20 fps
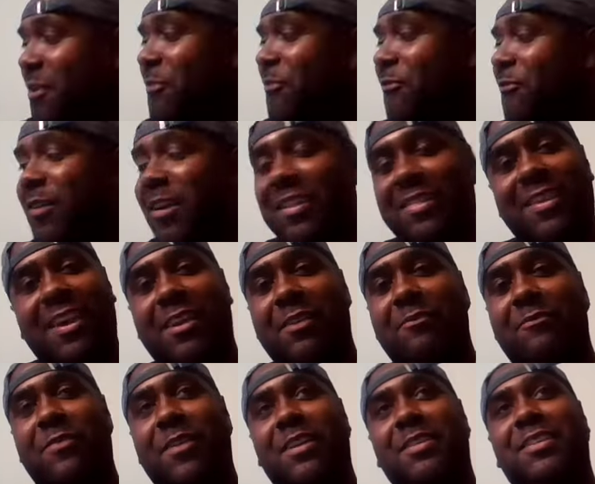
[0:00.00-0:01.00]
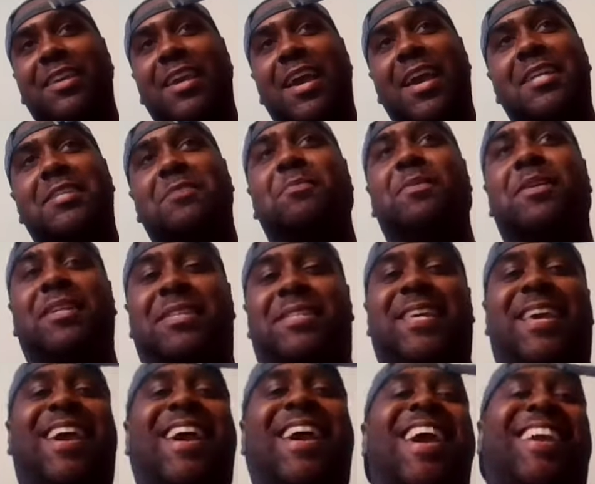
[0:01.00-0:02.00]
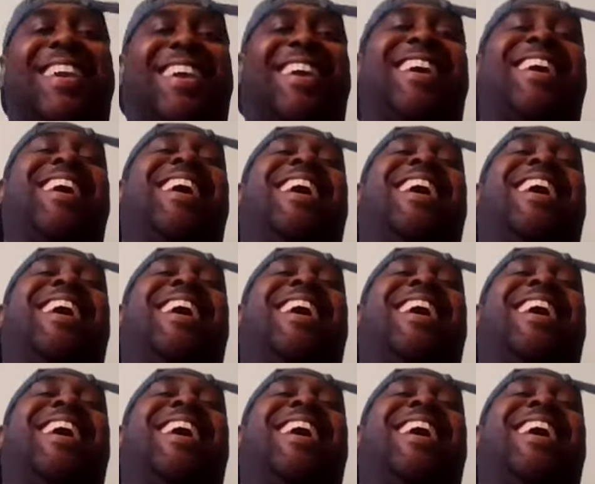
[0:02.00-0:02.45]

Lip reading: Fred like faked the asthma attack.